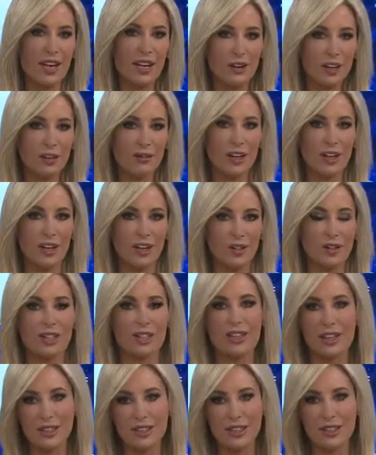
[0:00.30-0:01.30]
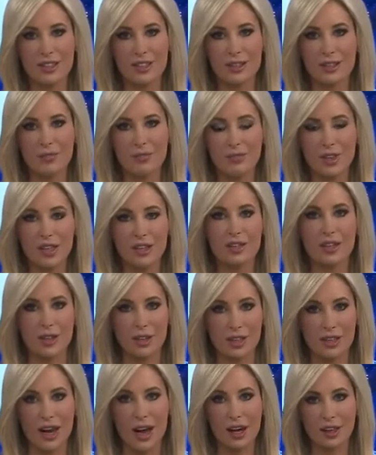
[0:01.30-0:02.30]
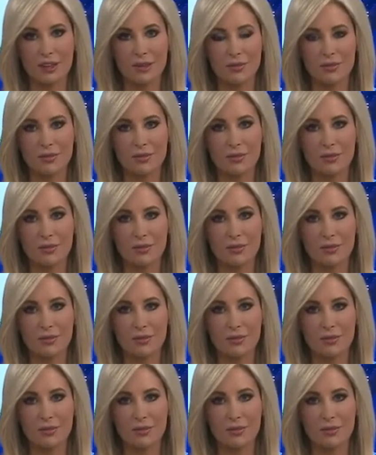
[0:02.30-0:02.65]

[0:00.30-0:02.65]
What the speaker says: of our country's election system is under attack.